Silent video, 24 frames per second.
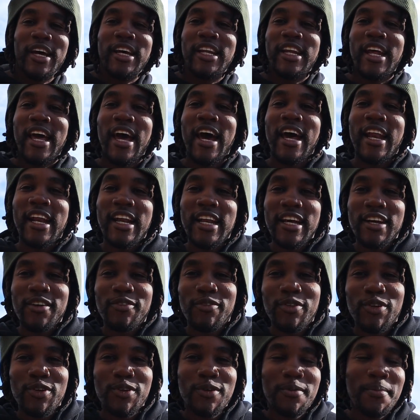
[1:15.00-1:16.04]
in the
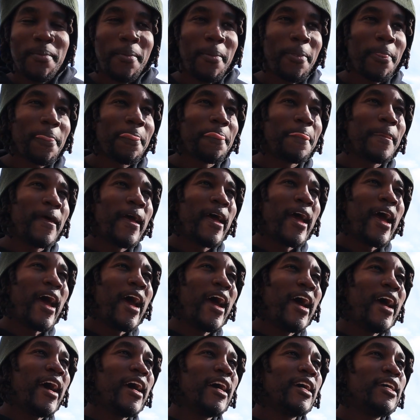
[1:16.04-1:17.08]
editing room
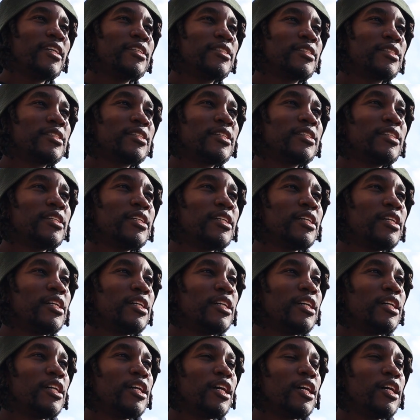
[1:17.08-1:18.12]

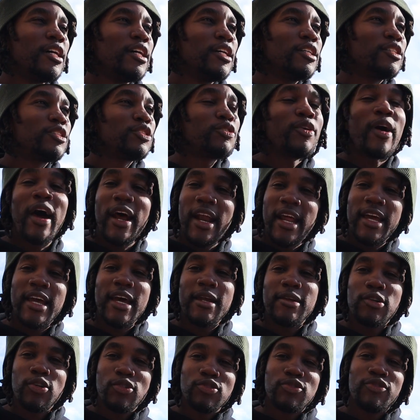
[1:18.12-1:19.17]
and trying to
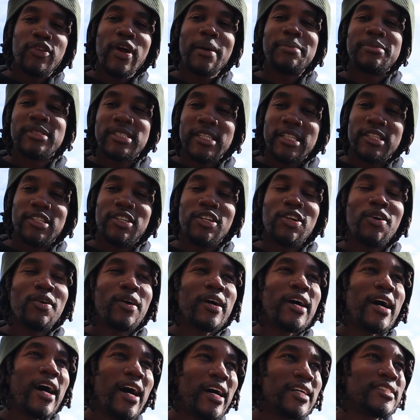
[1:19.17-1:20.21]
get those reps in, you know,
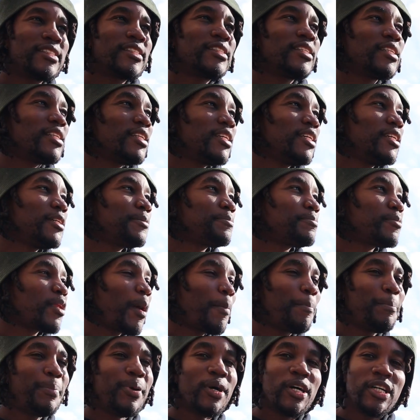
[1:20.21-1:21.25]
constantly
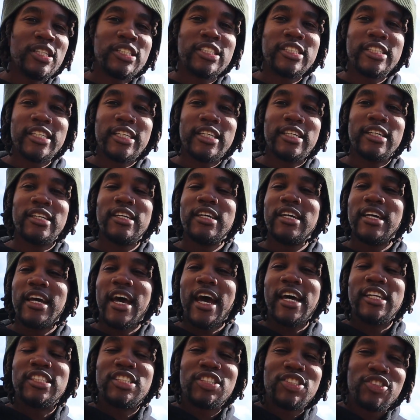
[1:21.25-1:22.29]
pushing
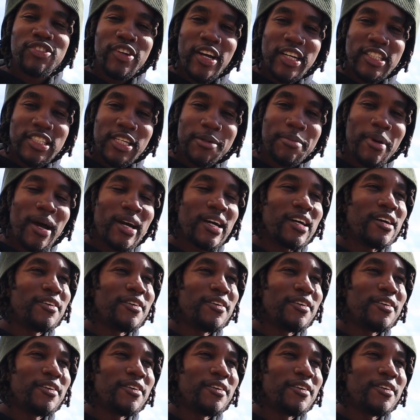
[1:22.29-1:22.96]
and stretching my